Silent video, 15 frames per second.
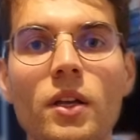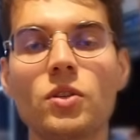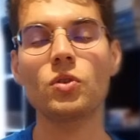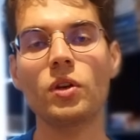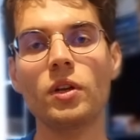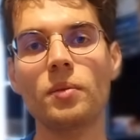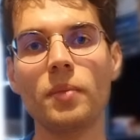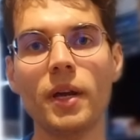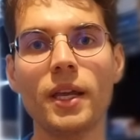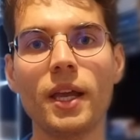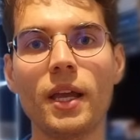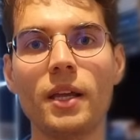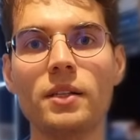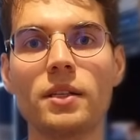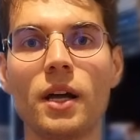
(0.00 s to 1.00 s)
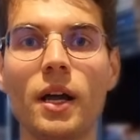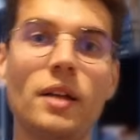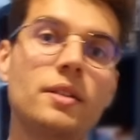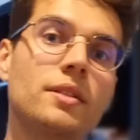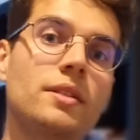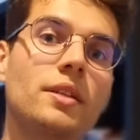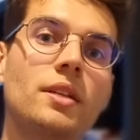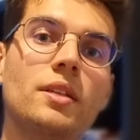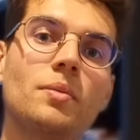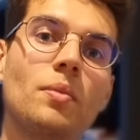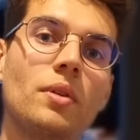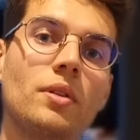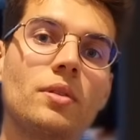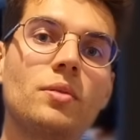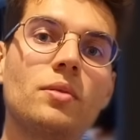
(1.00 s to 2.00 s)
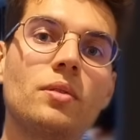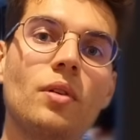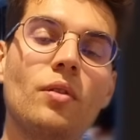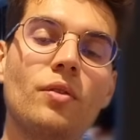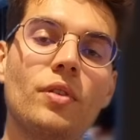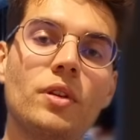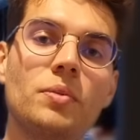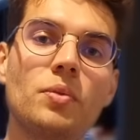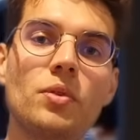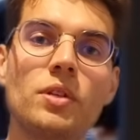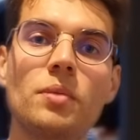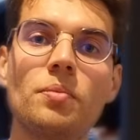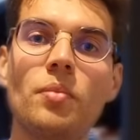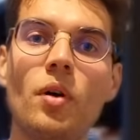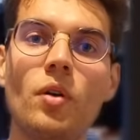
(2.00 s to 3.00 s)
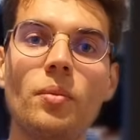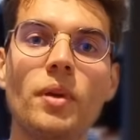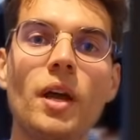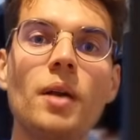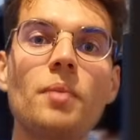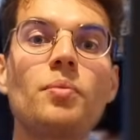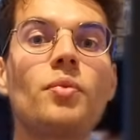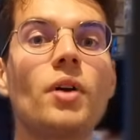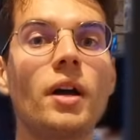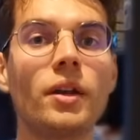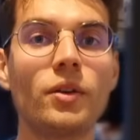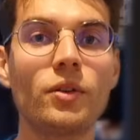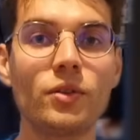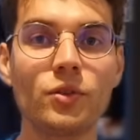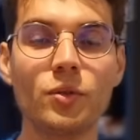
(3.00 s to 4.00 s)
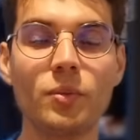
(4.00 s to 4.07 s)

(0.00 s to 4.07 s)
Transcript: So in my case, I had 6 months of experience in Power BI prior to